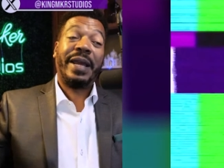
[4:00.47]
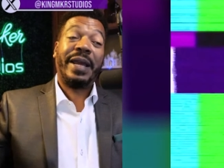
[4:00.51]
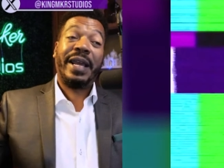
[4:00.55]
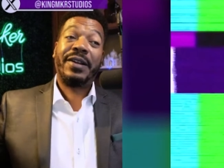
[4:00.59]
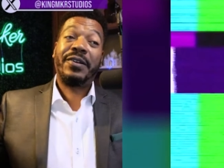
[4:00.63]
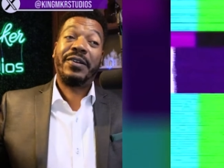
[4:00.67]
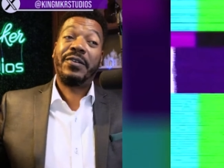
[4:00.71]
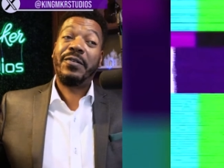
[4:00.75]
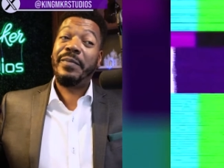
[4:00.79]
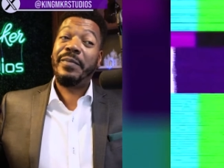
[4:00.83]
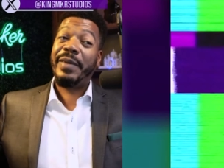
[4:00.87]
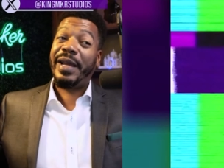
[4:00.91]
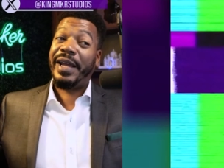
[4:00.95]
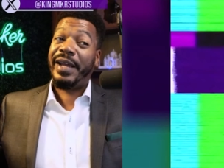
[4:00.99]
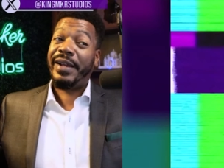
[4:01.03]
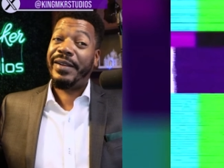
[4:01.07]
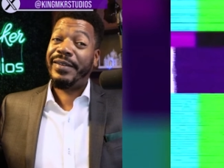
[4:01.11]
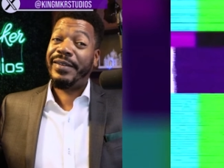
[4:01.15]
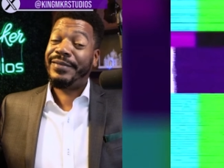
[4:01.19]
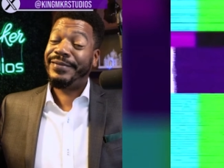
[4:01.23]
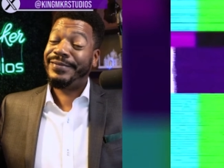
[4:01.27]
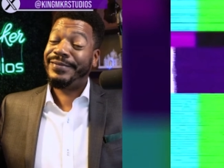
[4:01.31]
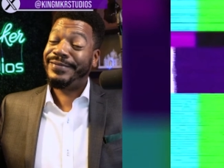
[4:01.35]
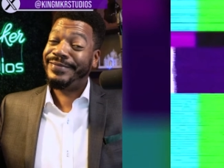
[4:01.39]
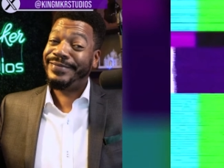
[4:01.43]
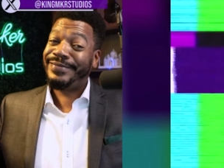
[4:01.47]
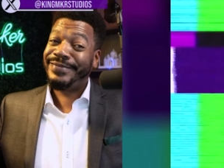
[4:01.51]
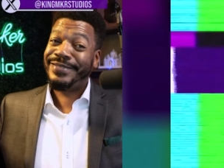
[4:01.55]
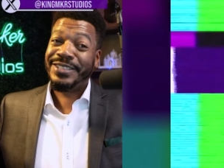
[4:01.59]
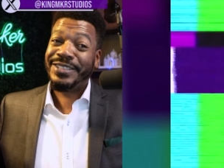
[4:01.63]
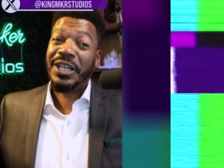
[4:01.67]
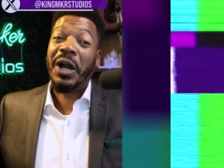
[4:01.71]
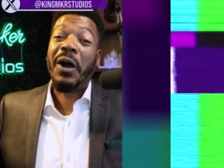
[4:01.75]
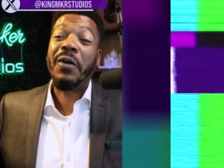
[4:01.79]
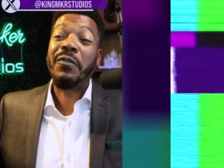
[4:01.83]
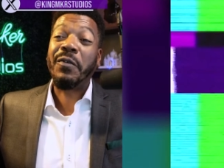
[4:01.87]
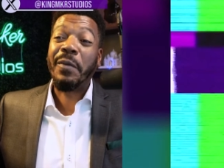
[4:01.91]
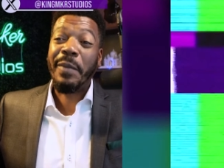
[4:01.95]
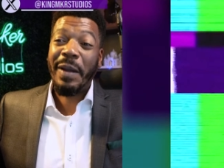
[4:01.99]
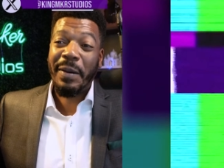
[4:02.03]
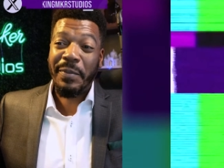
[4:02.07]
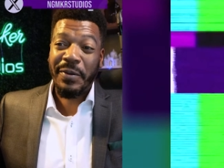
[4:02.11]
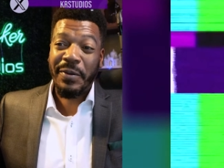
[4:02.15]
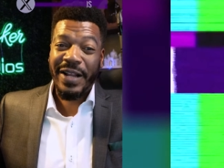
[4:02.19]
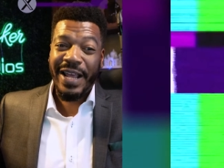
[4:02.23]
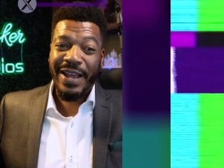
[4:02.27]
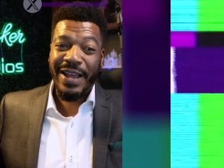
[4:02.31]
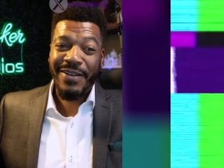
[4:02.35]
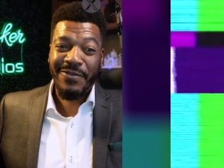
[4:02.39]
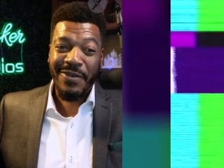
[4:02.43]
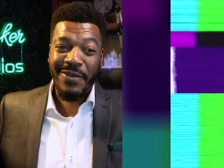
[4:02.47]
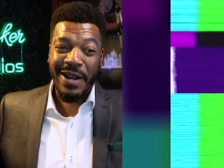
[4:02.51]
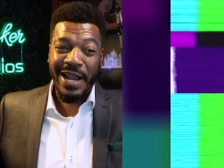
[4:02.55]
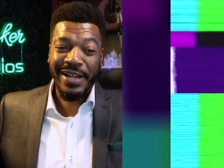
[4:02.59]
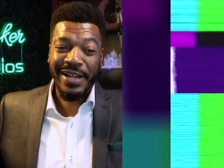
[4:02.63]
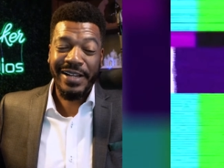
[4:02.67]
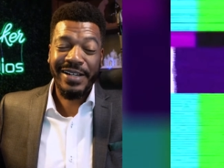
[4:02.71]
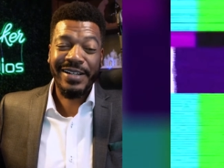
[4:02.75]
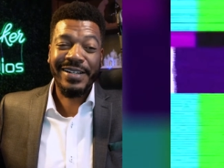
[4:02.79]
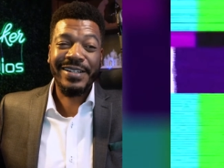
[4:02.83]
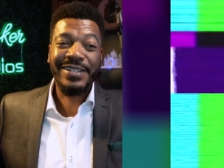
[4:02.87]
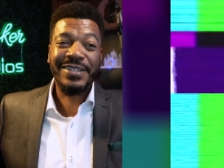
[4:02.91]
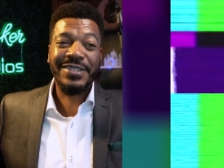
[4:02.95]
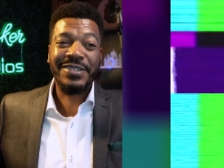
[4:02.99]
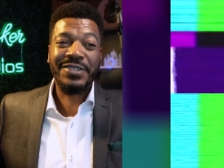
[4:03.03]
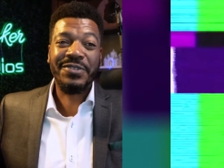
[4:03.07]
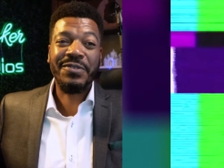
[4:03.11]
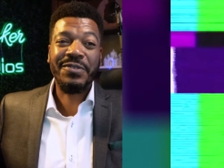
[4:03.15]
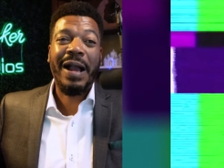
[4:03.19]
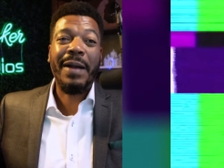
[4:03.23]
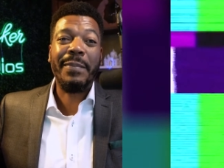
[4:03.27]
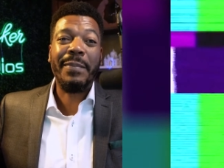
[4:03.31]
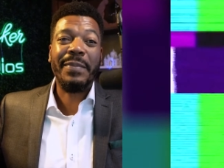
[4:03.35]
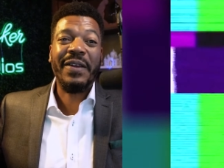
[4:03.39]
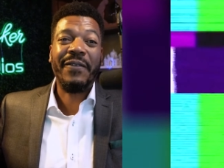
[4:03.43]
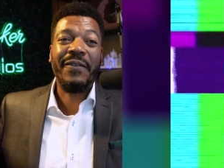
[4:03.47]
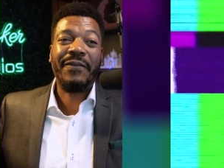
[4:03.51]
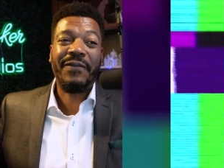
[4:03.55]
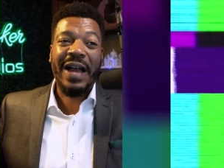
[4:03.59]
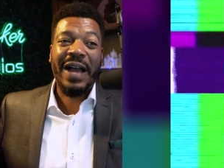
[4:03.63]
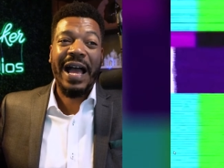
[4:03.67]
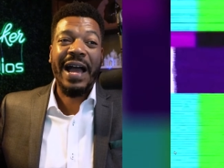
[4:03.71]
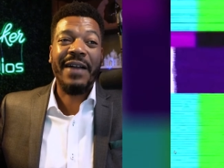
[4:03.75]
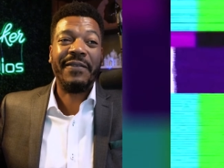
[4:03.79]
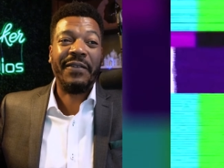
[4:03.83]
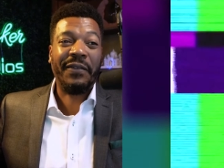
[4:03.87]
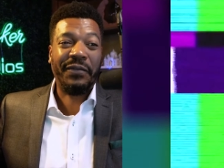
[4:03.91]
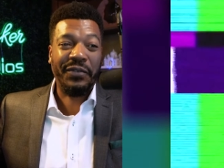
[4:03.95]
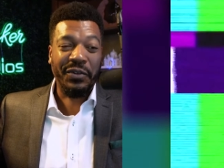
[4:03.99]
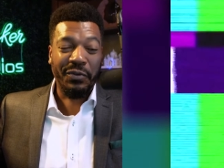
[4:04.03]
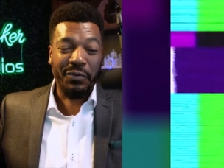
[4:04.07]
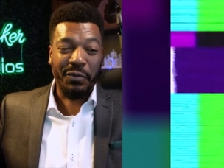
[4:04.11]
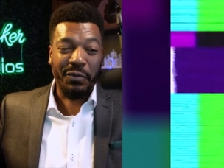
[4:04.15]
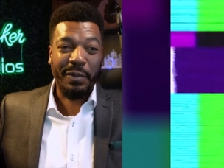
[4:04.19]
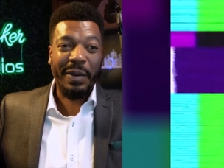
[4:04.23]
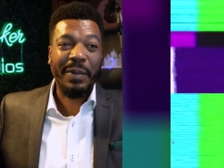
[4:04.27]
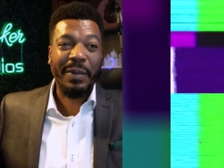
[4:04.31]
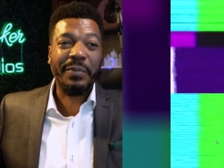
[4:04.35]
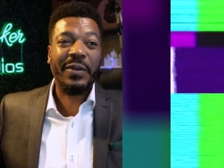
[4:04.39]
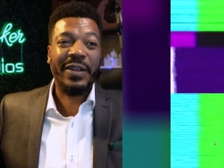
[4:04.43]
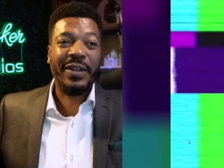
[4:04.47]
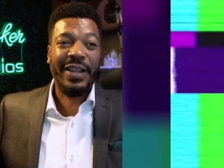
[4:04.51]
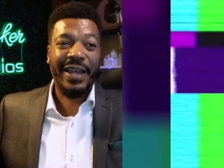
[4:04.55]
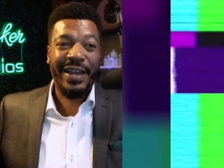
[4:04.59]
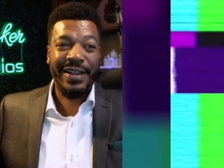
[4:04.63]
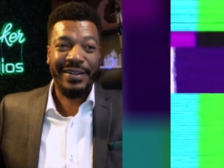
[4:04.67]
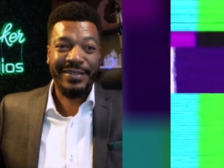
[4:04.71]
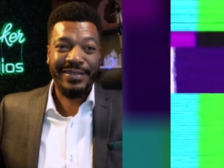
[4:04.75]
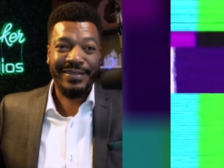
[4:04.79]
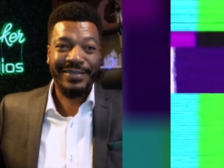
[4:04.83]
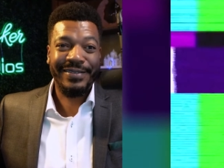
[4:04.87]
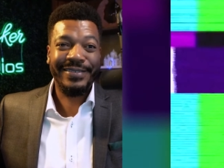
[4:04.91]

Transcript: oh man. Y'all remember that, right? Drop me a five if you remember that.